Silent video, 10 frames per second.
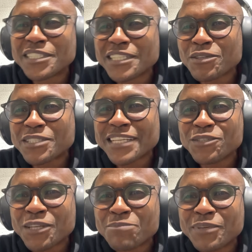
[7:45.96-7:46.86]
some pictures. I'll
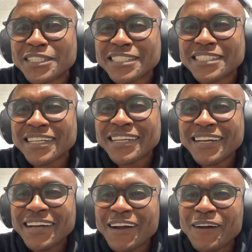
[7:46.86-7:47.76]
send you some pictures.
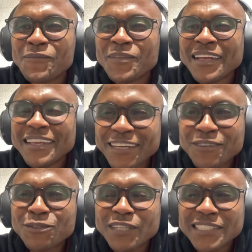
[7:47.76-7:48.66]

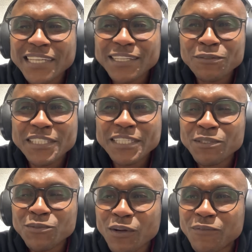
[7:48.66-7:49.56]
Thank you to the Sundowns
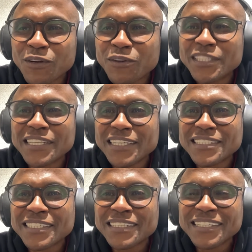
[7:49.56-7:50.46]
team as well for
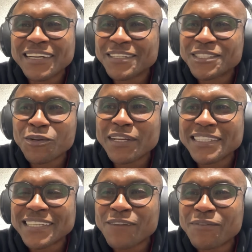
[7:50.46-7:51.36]
greeting us and
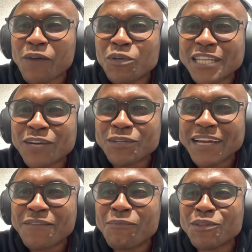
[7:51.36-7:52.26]
showing us love. I wish I
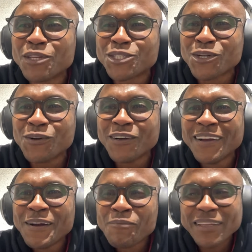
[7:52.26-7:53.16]
could have them on the
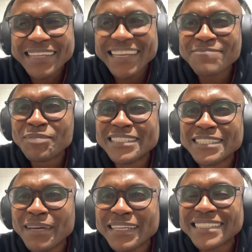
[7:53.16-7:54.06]
show, but they're
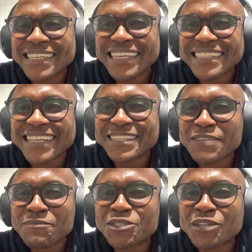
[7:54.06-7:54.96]
busy, man. It's a late
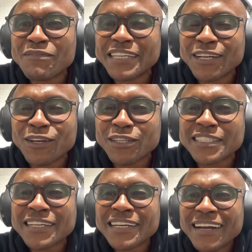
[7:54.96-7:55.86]
night. They've been traveling a
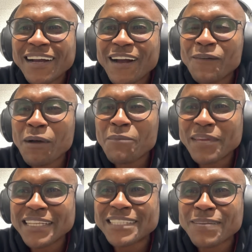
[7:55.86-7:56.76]
lot.
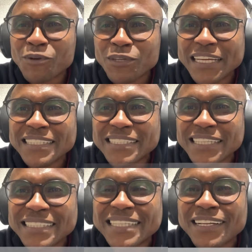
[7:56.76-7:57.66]
I'm getting some good
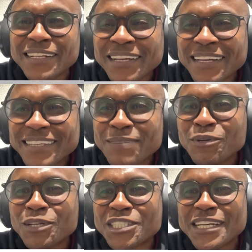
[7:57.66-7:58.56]
intel
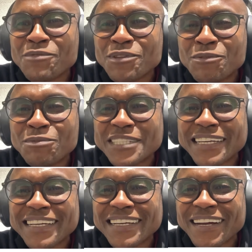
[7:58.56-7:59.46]
that I'm going to share with you,
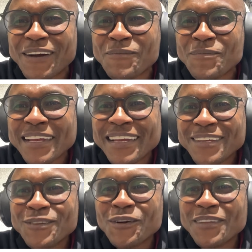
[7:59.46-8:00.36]
Mshege.
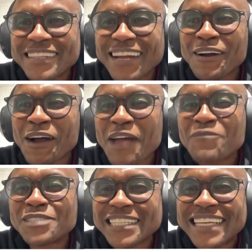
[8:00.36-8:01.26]

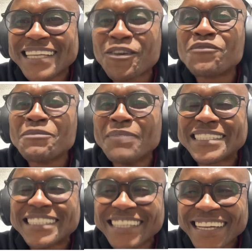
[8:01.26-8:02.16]
I have to just get
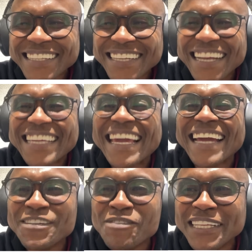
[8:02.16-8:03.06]
confirmation that I
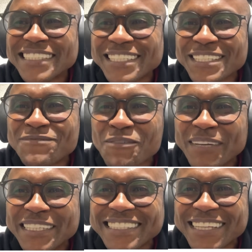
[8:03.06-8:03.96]
can release this
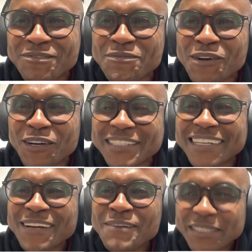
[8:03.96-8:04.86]
information that we've
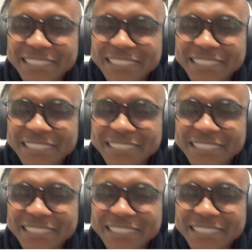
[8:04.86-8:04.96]
got.